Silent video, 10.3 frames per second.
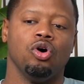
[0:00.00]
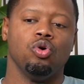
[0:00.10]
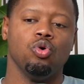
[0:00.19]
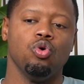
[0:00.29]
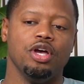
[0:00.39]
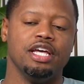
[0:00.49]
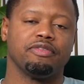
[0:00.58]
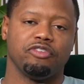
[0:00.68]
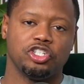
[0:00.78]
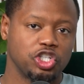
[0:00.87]
who is
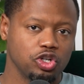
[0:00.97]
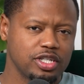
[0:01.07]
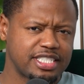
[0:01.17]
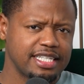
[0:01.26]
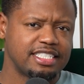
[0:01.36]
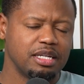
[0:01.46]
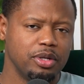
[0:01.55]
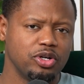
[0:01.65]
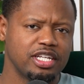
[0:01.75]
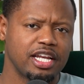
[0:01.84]
for sure a
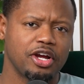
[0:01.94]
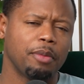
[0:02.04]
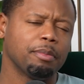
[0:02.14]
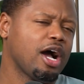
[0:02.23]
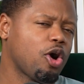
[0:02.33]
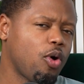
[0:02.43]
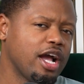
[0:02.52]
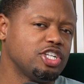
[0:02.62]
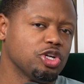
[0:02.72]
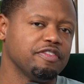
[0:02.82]
centimillionaire. I'm not
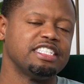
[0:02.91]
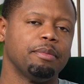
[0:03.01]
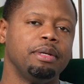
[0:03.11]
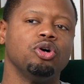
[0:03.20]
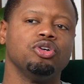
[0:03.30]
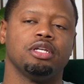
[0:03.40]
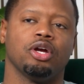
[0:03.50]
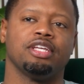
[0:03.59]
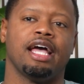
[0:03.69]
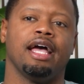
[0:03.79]
quite sure if he's a billionaire
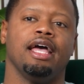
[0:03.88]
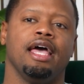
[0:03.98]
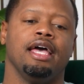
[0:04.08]
yet.